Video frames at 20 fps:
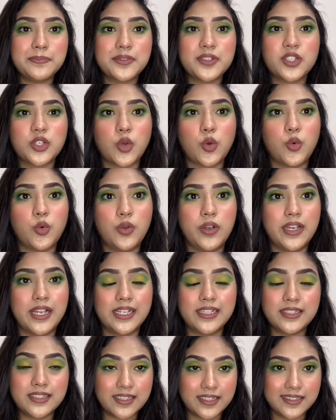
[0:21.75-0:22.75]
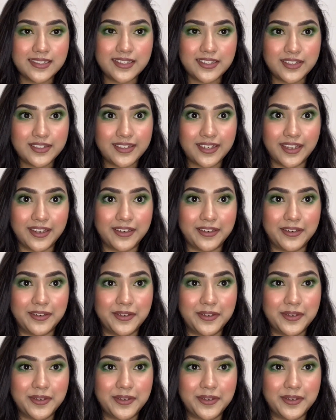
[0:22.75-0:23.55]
So let's get started.